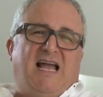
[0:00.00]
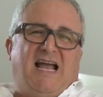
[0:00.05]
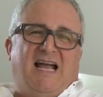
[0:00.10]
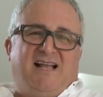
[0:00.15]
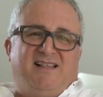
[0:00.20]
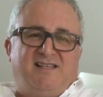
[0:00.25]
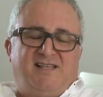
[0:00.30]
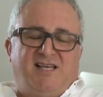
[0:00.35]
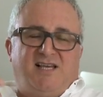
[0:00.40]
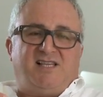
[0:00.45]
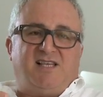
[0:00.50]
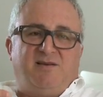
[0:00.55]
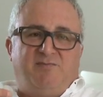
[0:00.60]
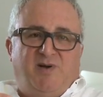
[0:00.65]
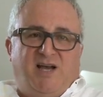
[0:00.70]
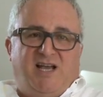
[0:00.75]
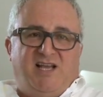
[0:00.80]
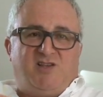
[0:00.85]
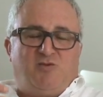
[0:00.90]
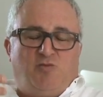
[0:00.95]

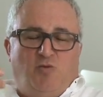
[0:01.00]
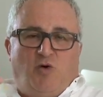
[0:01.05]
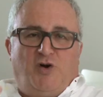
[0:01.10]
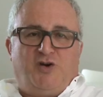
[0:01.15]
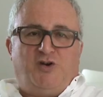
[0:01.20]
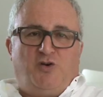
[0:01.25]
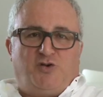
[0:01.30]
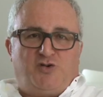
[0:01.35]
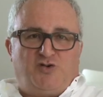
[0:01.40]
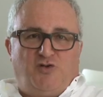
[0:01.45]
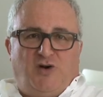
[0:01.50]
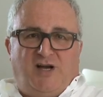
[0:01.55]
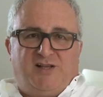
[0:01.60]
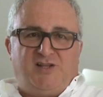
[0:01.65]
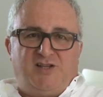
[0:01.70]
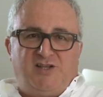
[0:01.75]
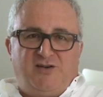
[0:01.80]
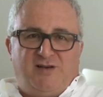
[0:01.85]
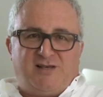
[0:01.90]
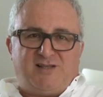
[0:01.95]
anticipates what you're trying to do.